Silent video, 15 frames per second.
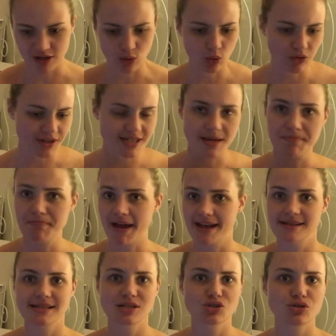and all this
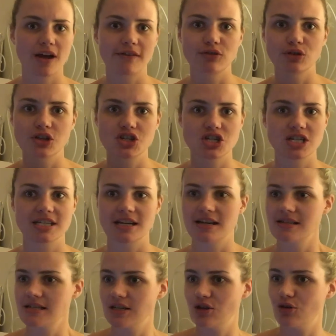amazing travel that she
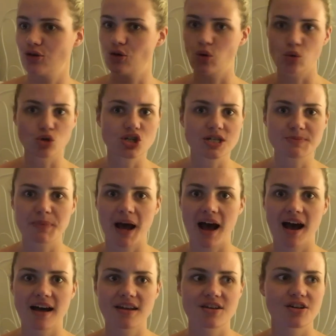does and her gorgeous
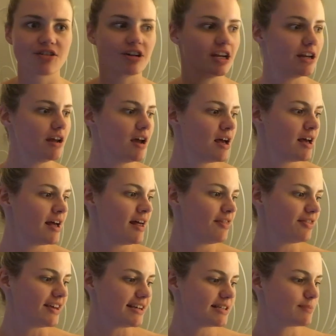partner and
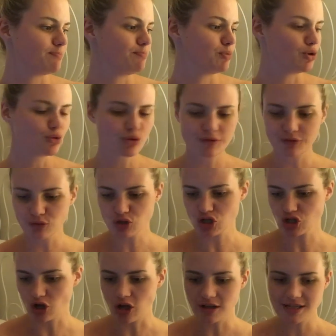these beautiful
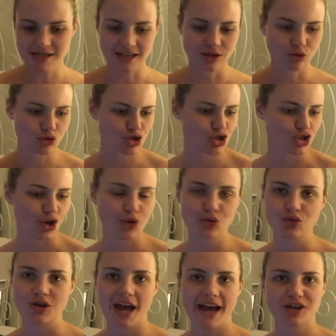shots that looked
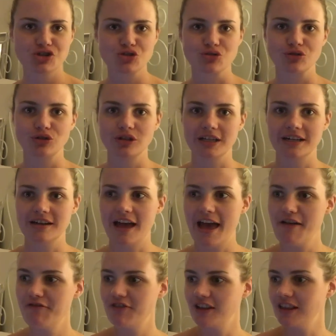so natural and
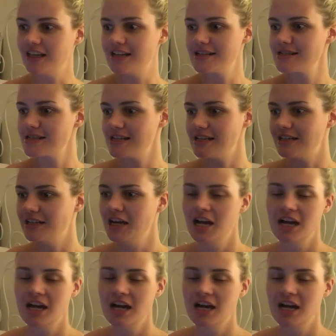effortless and